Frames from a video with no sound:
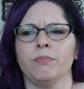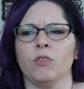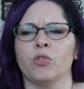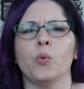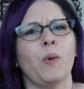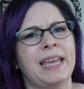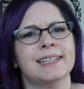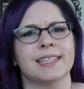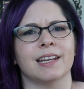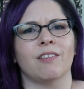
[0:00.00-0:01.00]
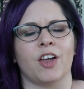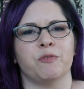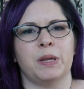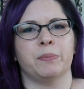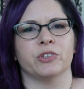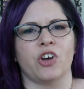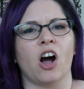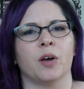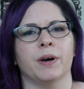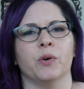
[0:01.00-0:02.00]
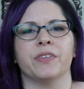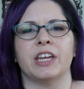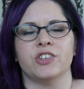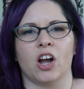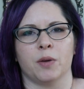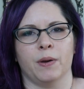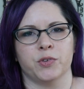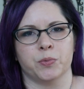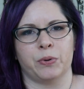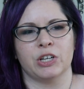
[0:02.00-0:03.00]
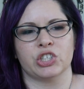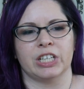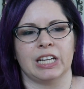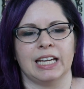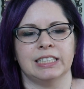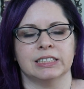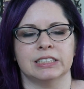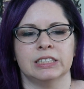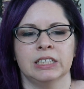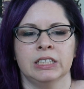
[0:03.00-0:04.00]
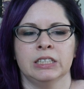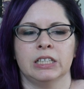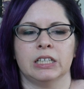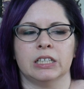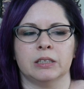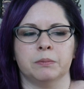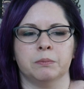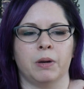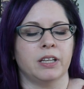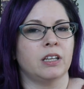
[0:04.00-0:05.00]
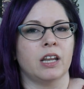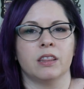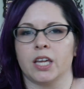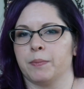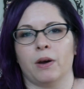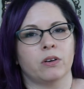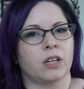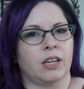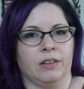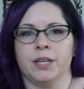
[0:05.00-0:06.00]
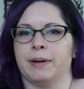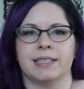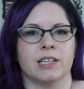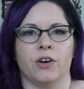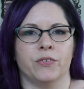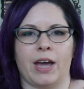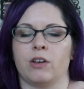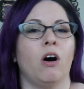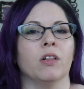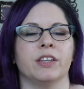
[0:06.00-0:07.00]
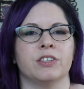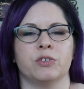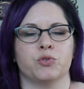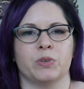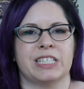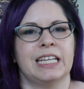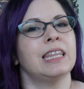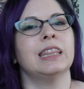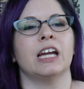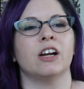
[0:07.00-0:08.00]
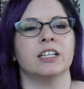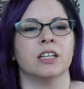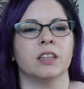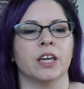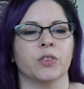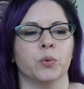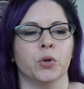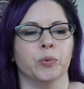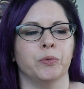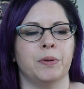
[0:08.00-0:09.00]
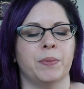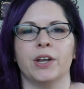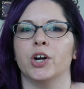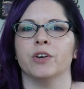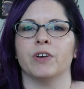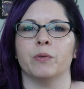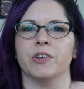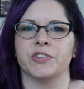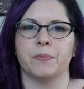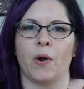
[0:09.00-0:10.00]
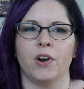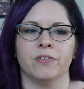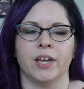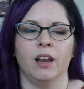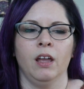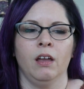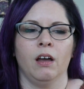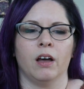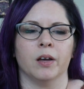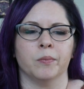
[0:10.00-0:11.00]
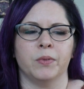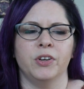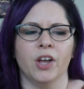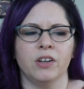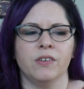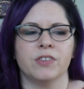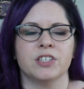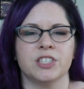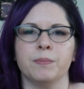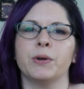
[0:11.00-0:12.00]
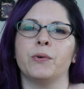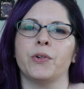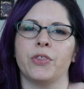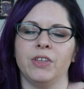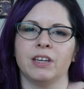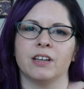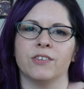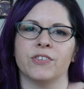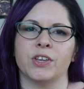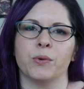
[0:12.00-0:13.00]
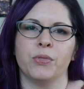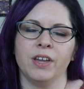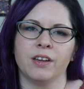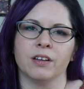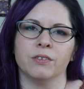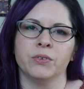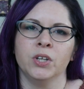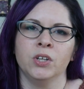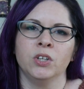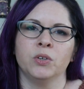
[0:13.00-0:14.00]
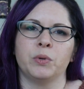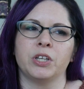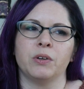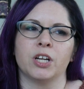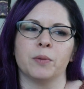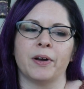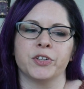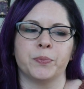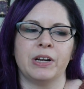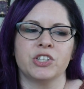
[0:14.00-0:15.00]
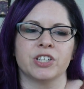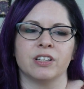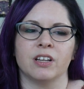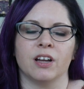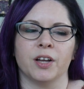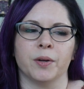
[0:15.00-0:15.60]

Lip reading: the weight that a lot of people talk about when they talk about depression. I didn't think about killing myself at all. That just wasn't in there. I didn't think the world would be better if I wasn't a part of it. None of the typical things that you think of when you hear about depression